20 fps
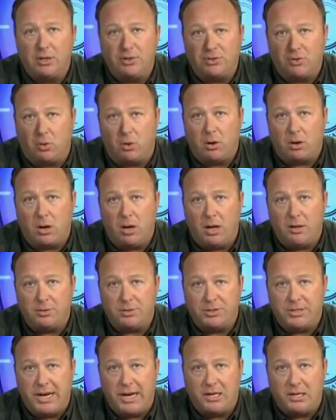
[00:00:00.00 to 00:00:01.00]
historical
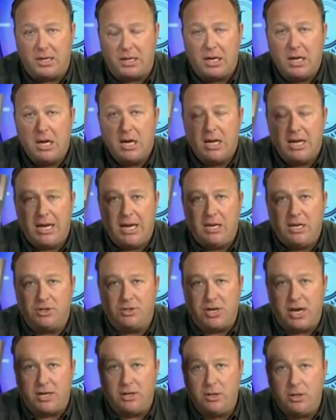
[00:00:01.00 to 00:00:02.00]
understanding, it
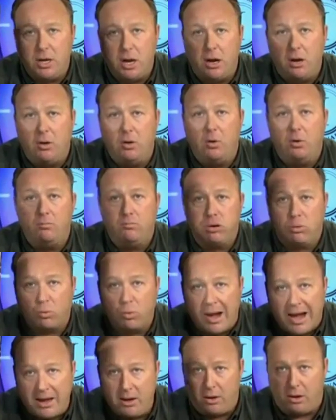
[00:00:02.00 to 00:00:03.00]
is a
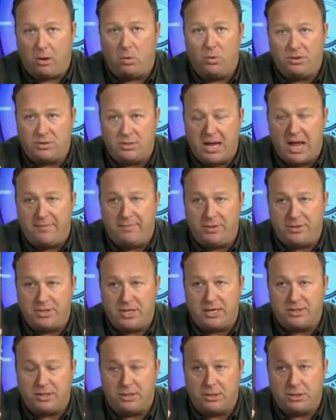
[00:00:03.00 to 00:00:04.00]
no-brainer what Savage
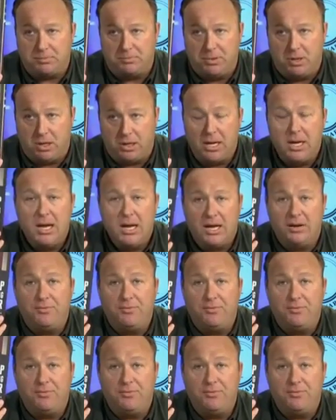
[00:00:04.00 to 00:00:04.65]
says in this book.